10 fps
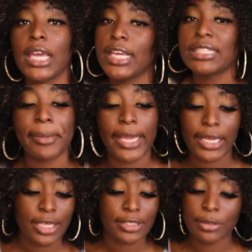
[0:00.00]
It's
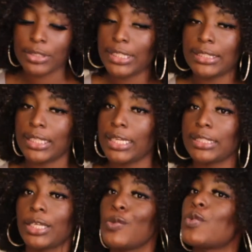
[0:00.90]
Blackout Tuesday today,
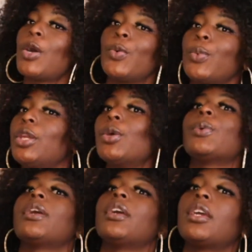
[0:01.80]
so you know what we're doing.